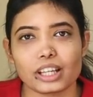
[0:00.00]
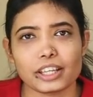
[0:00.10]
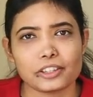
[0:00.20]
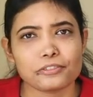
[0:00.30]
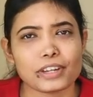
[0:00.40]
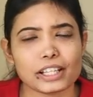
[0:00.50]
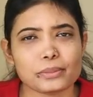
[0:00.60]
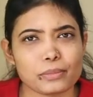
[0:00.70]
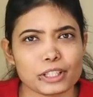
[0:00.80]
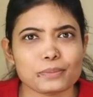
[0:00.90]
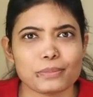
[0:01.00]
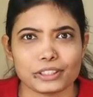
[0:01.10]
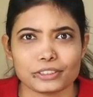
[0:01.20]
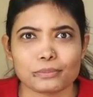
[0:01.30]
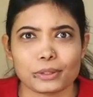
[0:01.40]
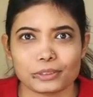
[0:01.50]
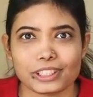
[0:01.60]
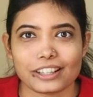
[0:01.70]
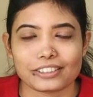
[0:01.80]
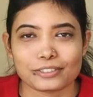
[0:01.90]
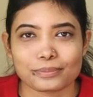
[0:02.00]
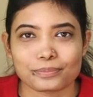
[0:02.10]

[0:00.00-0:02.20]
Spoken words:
He felt much better about that.